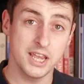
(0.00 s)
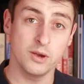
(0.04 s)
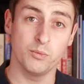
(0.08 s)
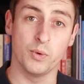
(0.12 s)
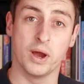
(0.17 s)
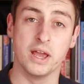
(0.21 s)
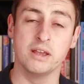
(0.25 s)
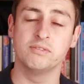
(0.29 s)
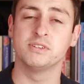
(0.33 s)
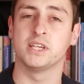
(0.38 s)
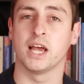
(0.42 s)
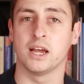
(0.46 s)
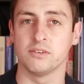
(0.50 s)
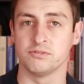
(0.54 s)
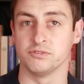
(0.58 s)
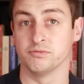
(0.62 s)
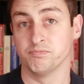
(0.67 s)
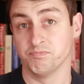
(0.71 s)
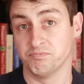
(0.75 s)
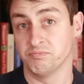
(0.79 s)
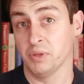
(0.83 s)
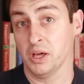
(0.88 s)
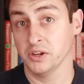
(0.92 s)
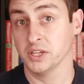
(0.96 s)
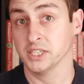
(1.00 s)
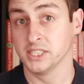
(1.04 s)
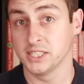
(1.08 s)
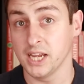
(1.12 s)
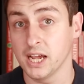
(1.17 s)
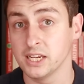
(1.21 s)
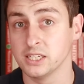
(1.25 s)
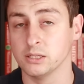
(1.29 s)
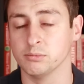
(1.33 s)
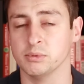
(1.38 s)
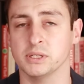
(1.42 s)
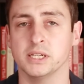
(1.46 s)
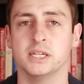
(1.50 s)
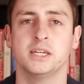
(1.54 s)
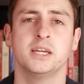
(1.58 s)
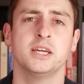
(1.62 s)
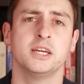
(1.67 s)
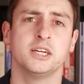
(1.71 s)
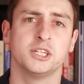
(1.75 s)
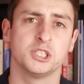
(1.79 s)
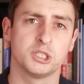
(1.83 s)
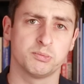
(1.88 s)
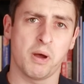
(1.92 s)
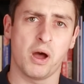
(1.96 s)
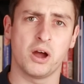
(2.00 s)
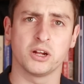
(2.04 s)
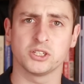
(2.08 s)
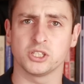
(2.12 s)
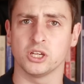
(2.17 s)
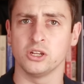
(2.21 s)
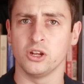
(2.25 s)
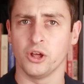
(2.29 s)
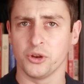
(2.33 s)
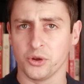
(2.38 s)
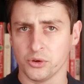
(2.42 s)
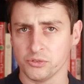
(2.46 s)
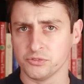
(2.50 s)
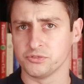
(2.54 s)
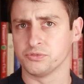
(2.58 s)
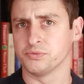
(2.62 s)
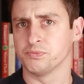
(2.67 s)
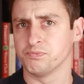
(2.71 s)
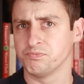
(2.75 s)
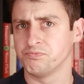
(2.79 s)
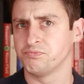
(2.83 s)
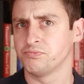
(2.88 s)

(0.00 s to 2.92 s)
heat waves have, understandably, sparked a lot of